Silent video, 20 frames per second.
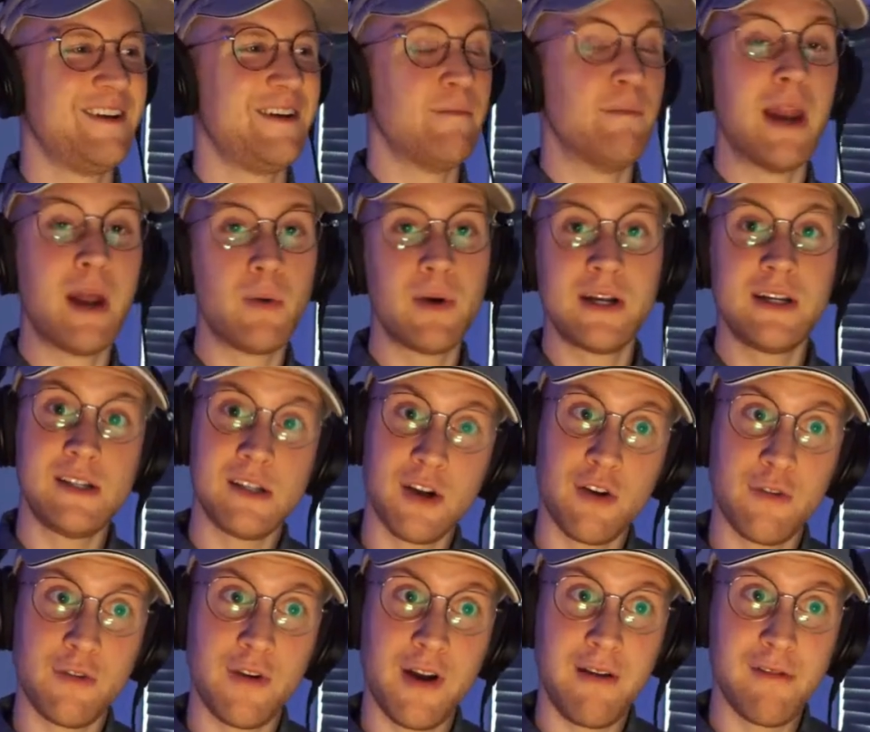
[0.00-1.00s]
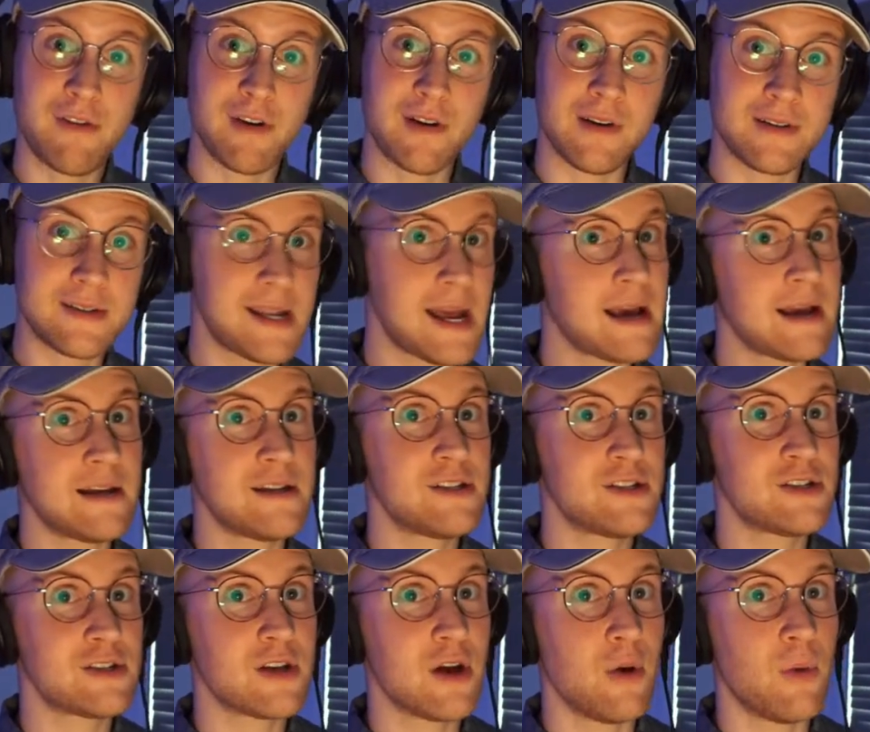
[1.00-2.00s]
But I want it to go forever. It's not going to
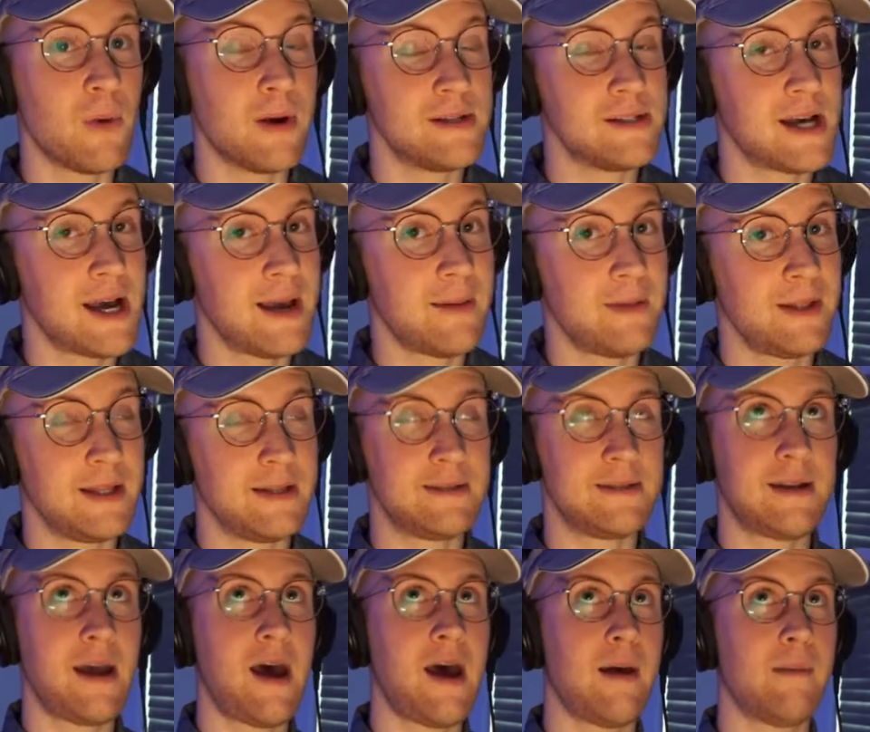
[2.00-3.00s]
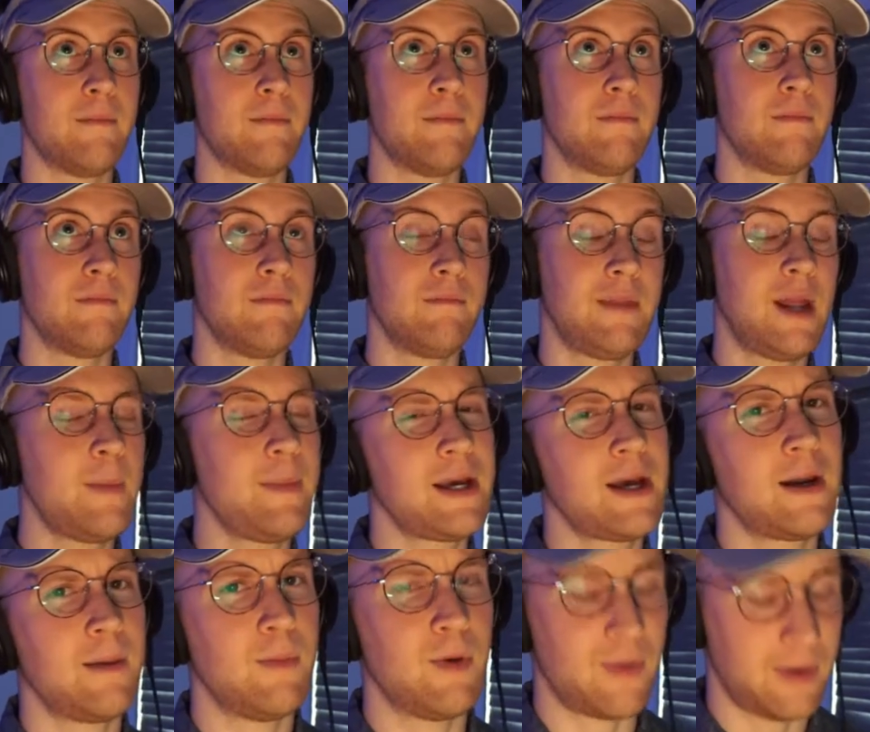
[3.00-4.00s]
just go one time and then stop. That'd be
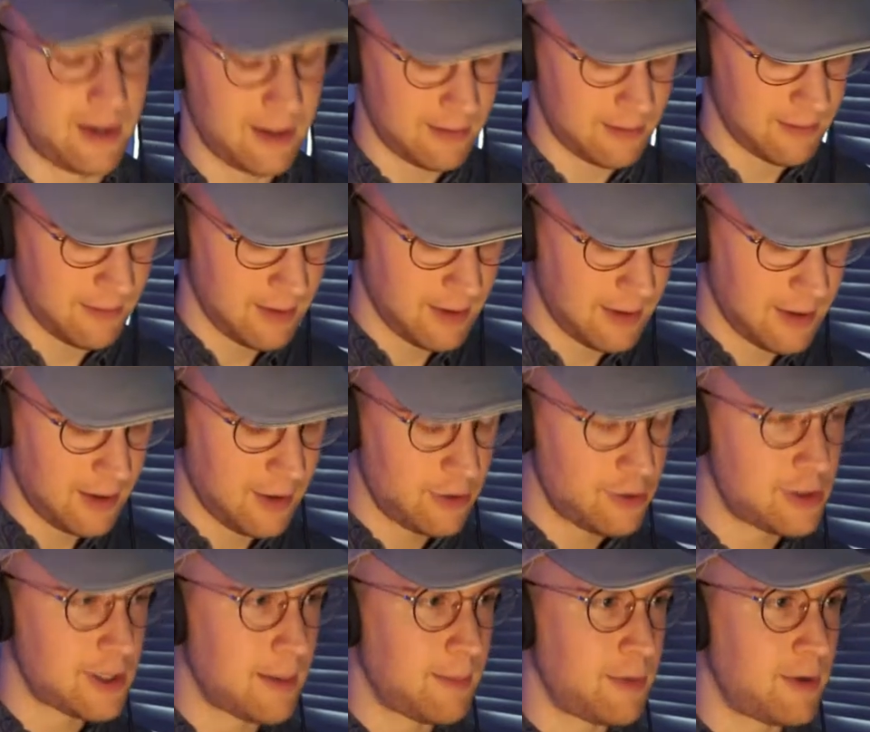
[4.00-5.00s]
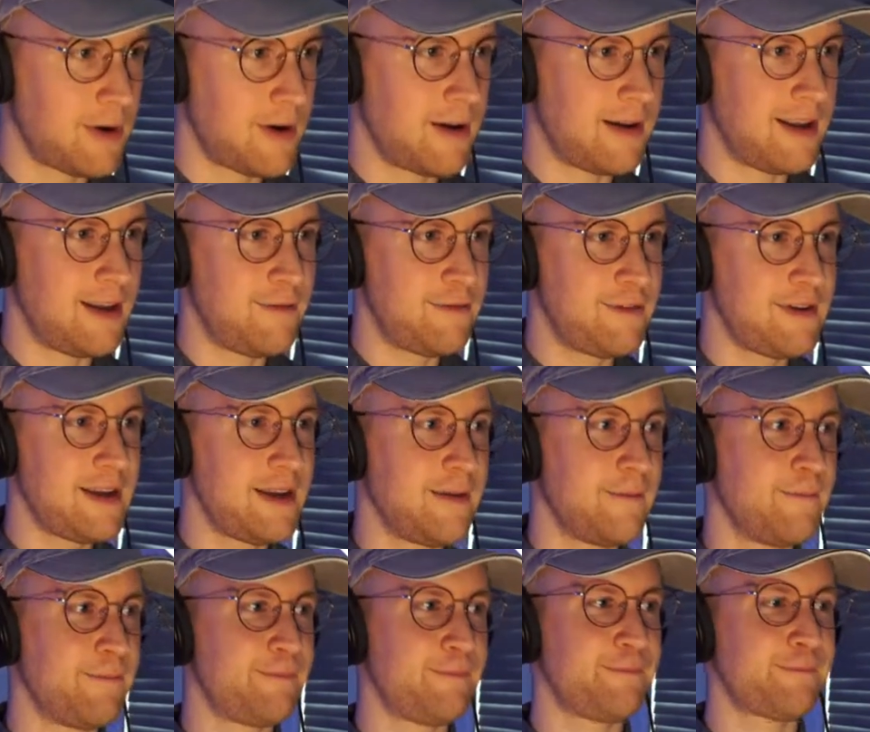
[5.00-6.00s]
kind of boring. So I'll put on infinite.
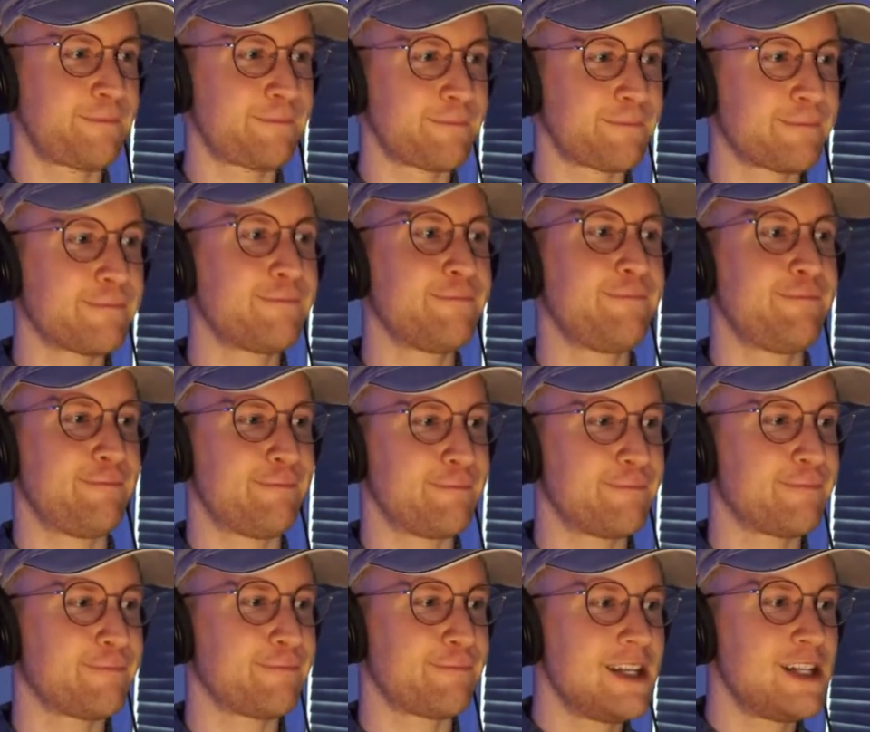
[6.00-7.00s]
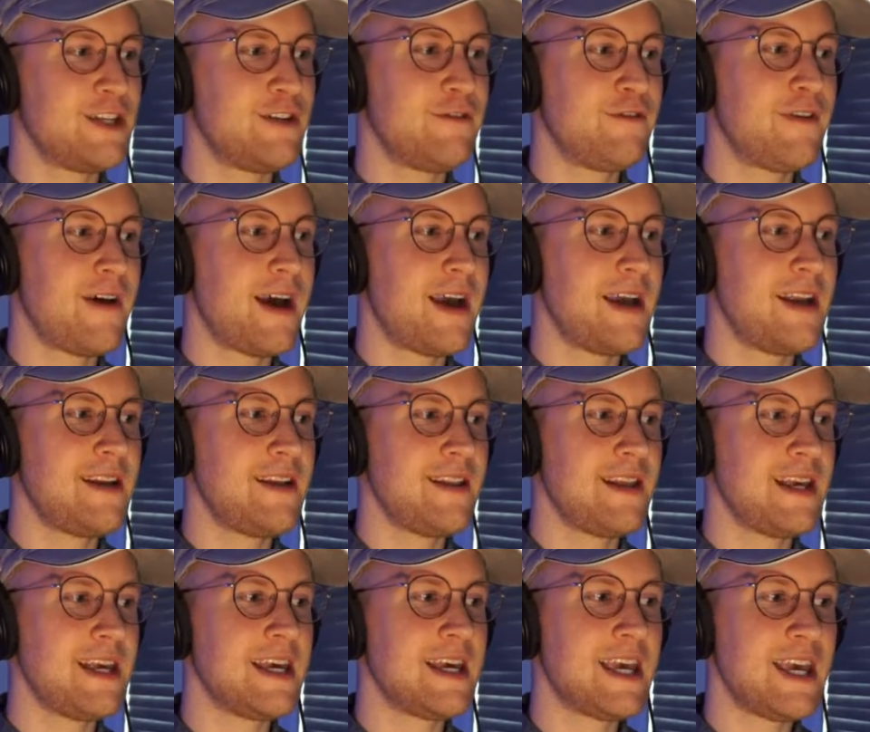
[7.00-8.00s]
To define
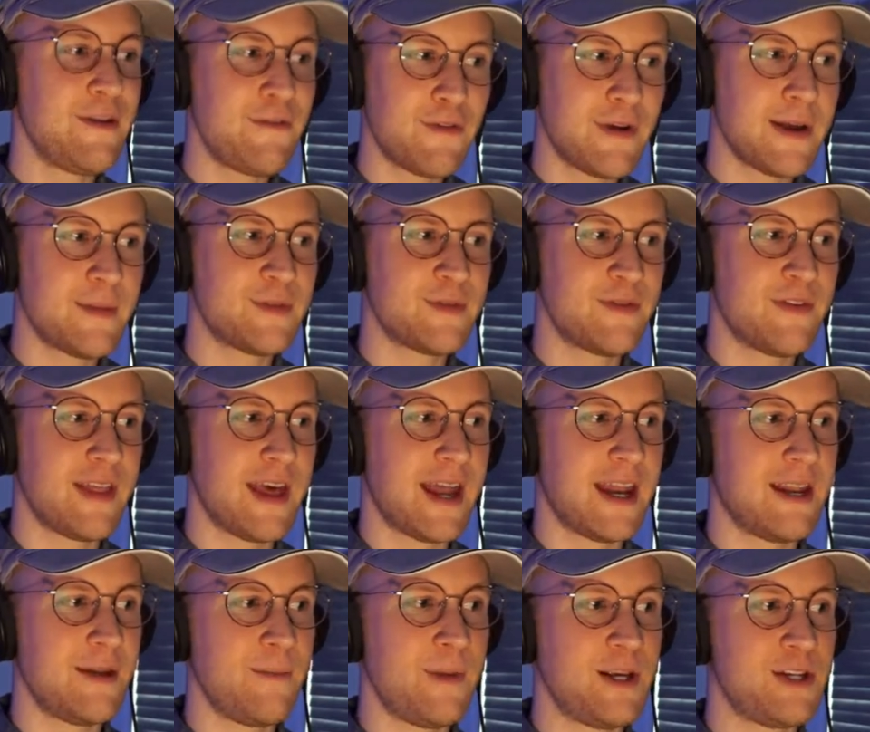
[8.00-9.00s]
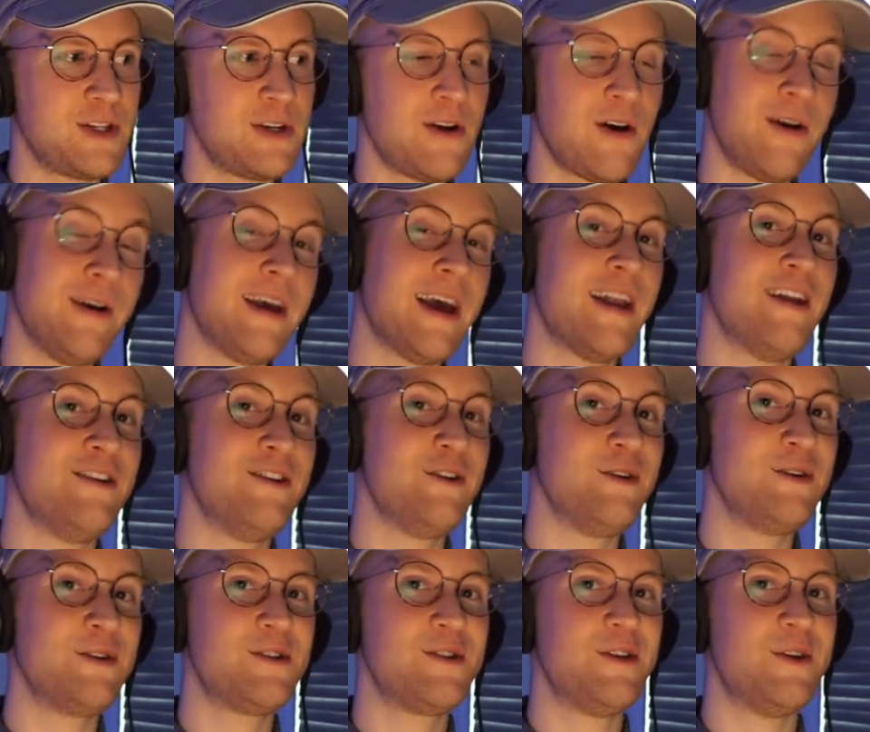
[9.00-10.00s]
the keyframes for that animation, all you got to do
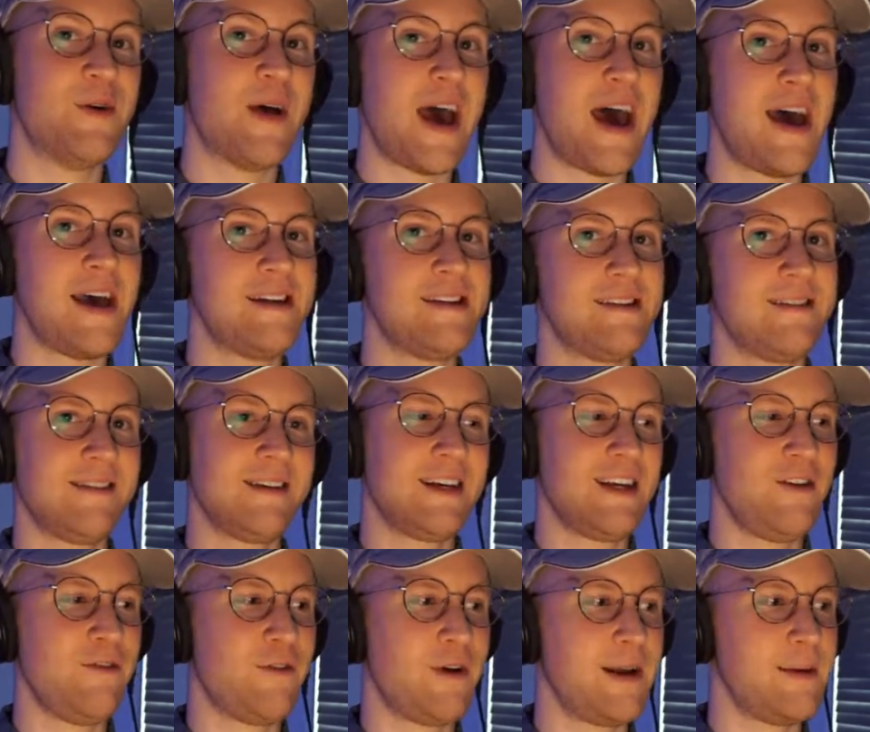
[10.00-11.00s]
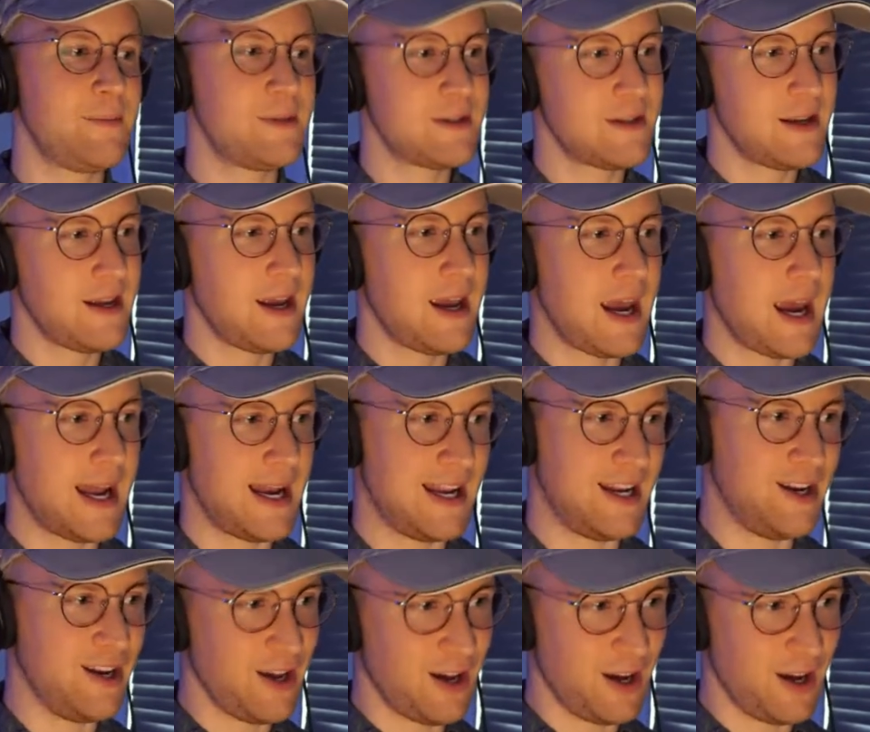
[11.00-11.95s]
is do @keyframes and then